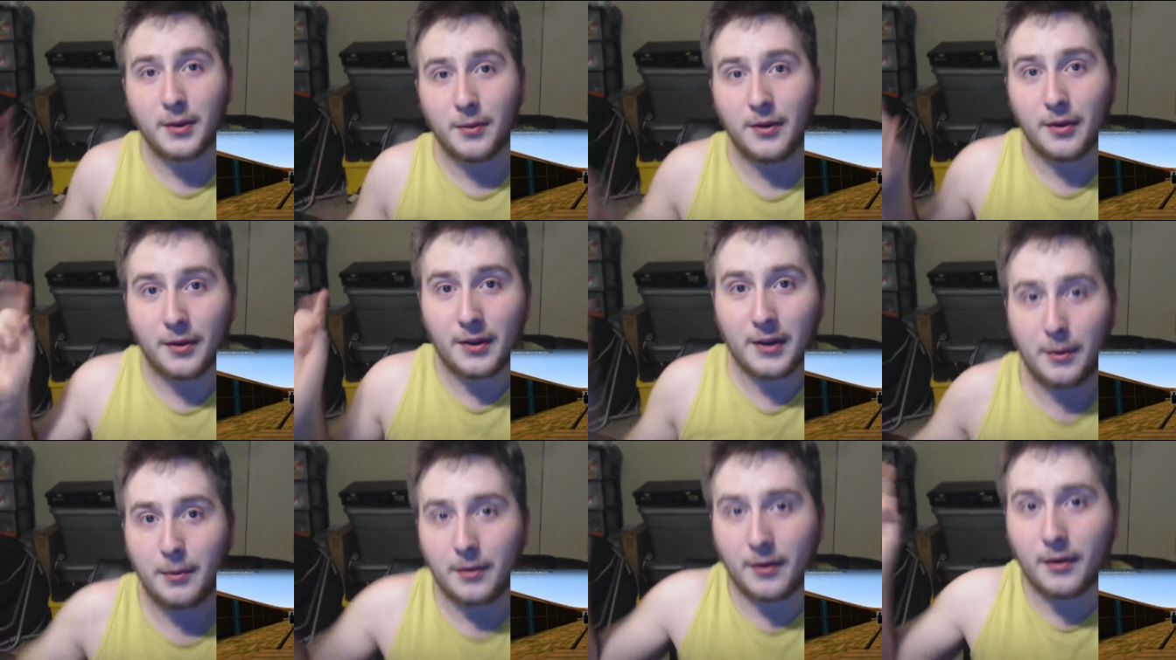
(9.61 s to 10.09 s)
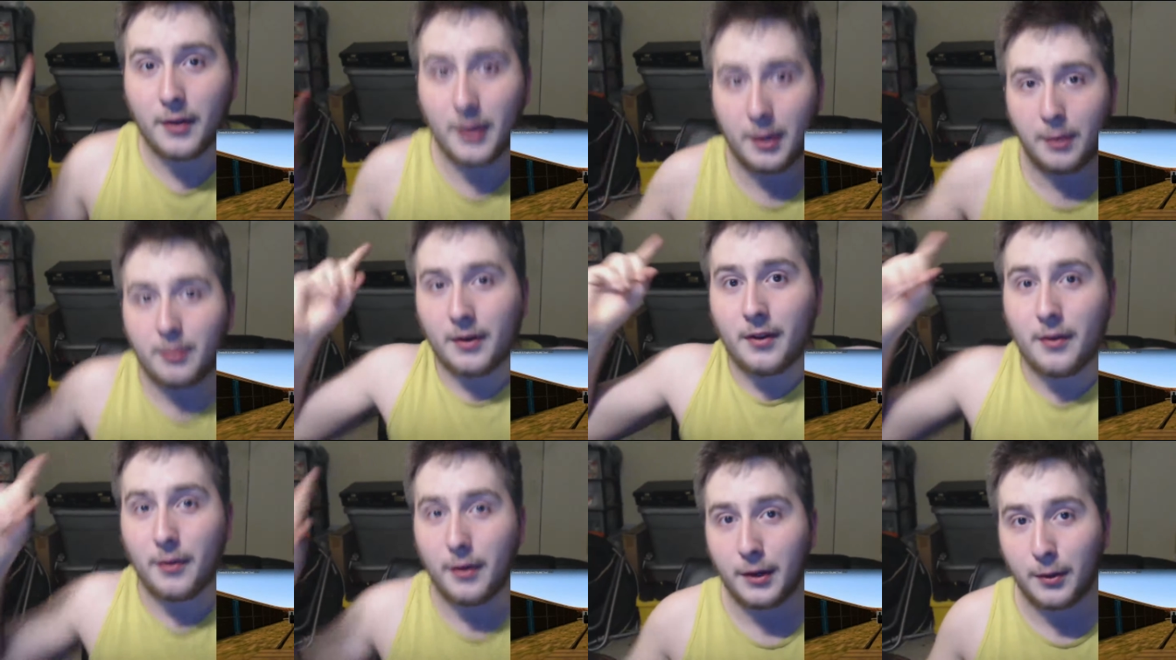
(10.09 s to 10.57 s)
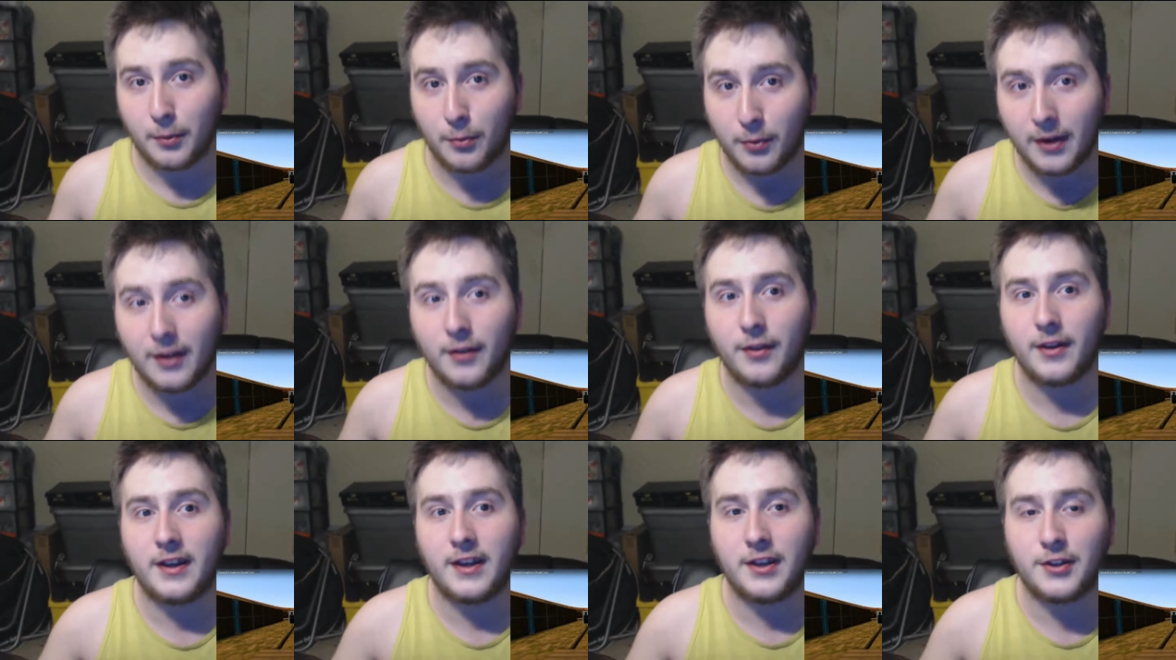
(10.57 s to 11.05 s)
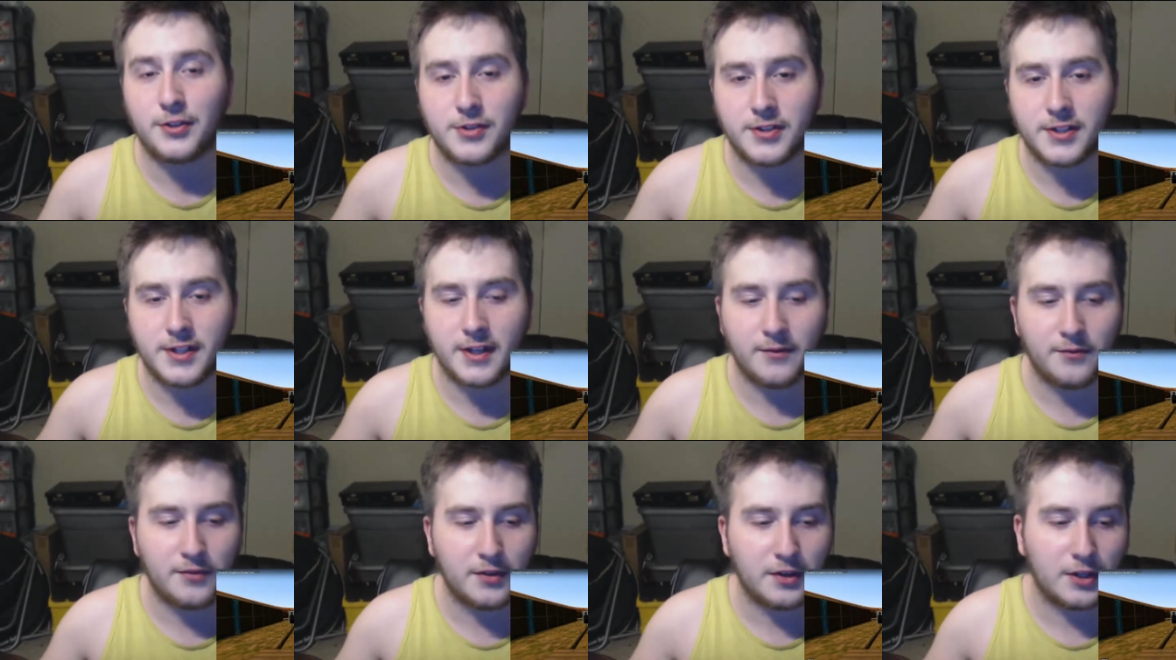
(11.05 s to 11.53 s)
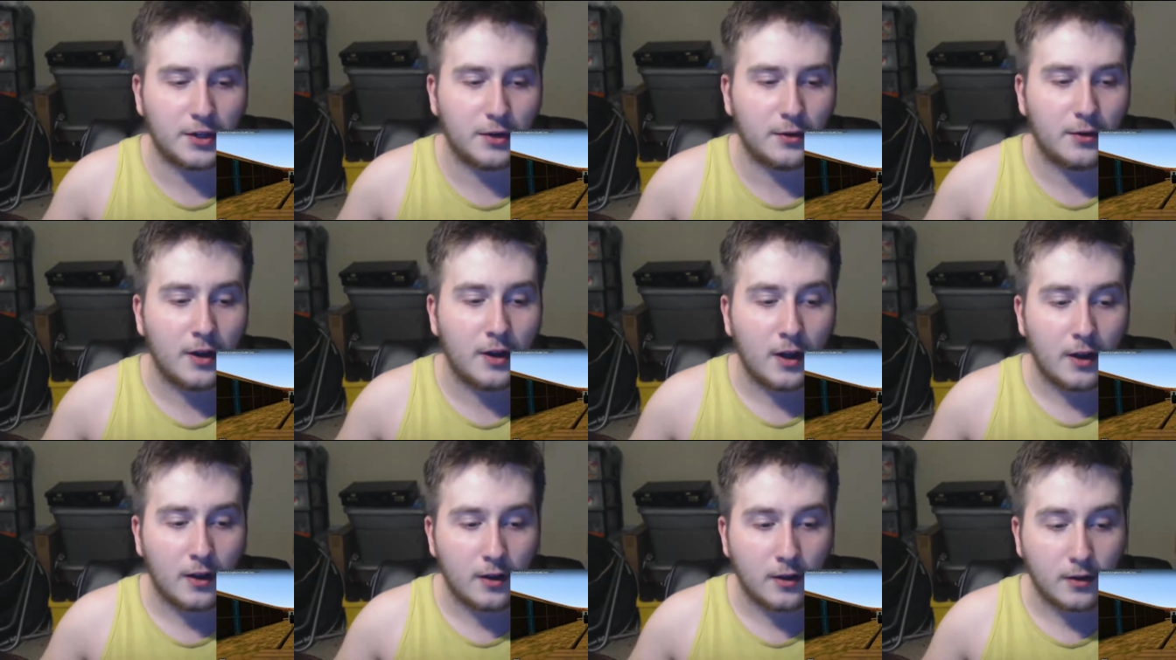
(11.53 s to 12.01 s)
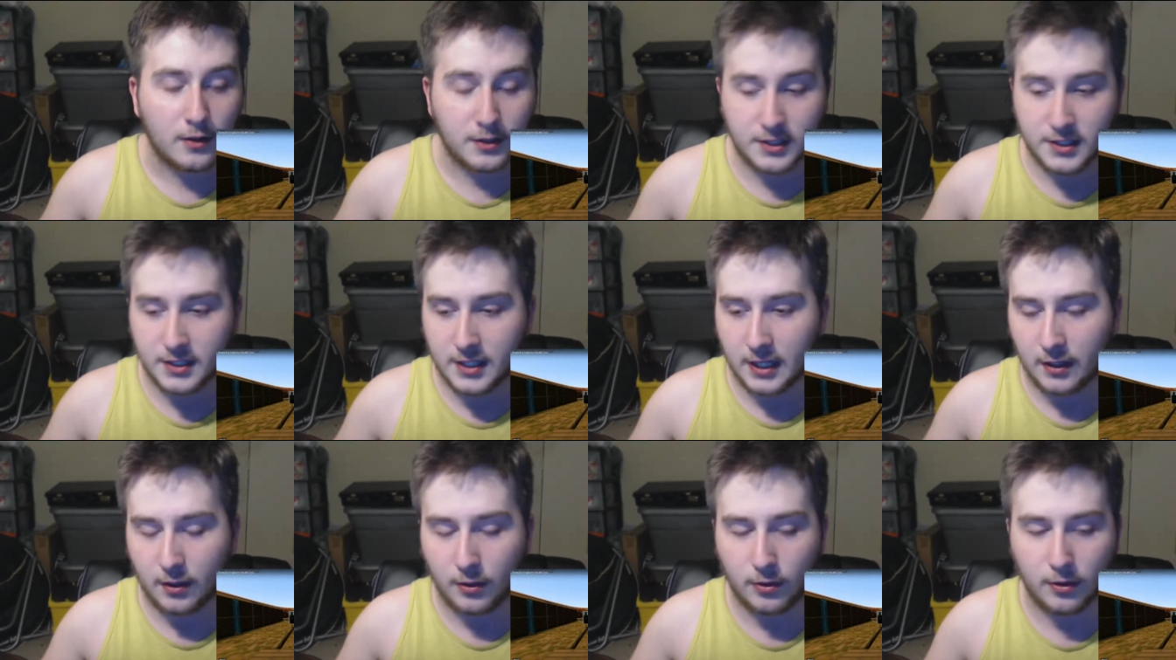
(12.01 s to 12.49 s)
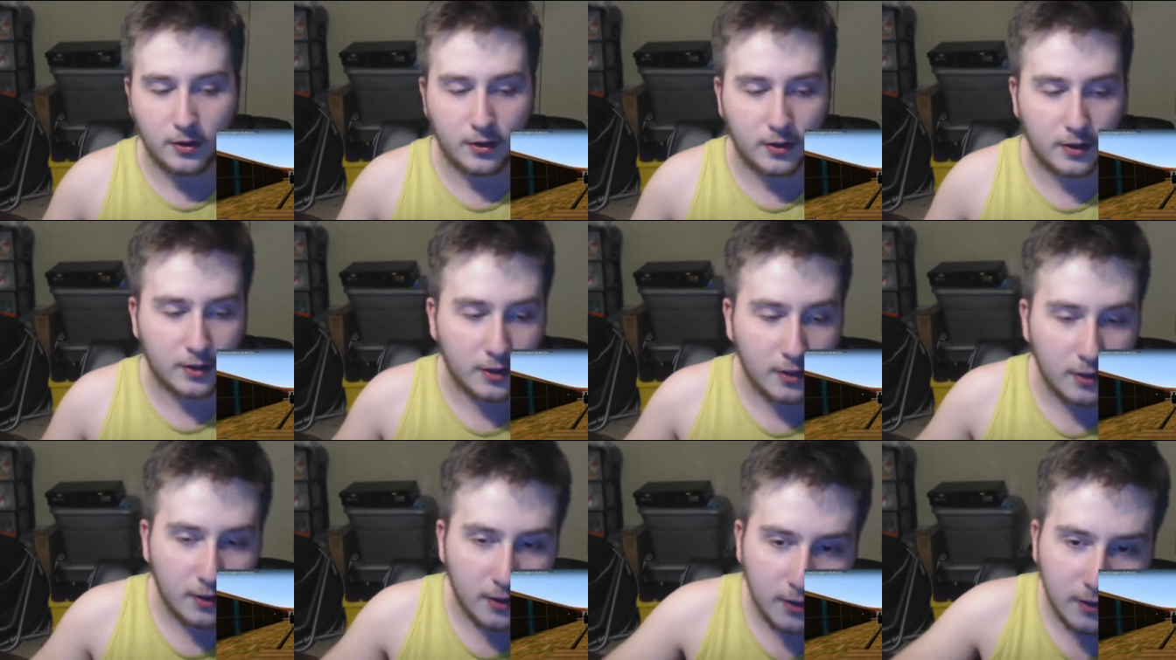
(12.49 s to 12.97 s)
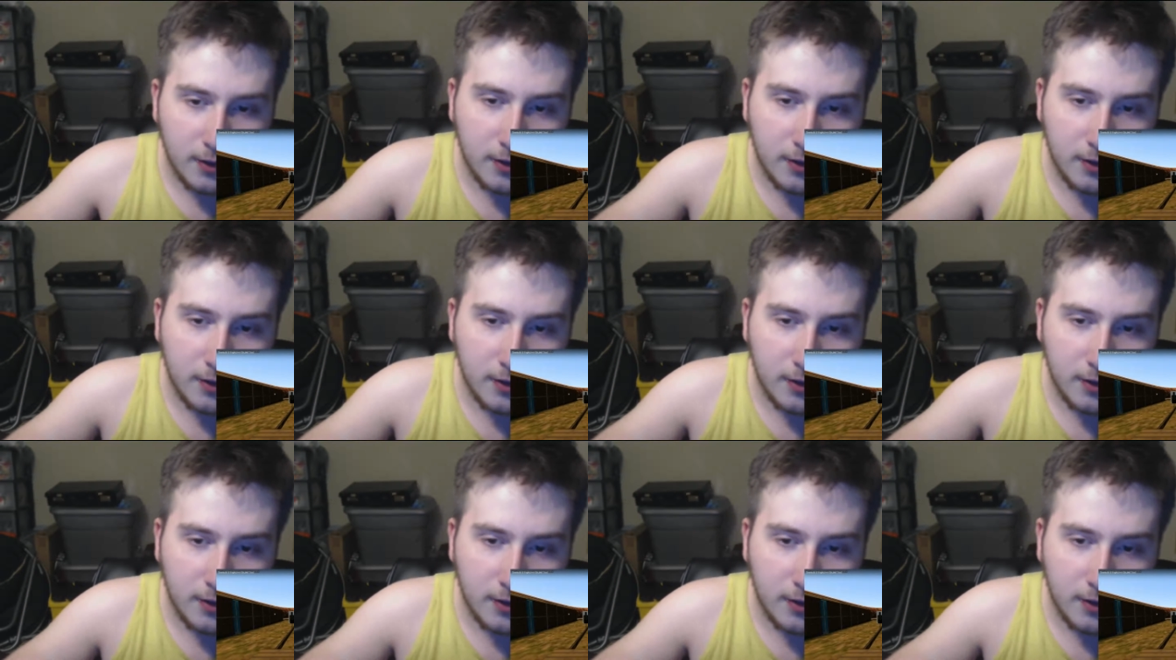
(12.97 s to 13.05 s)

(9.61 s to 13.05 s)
really, really, really, really interesting video. Let's take a look.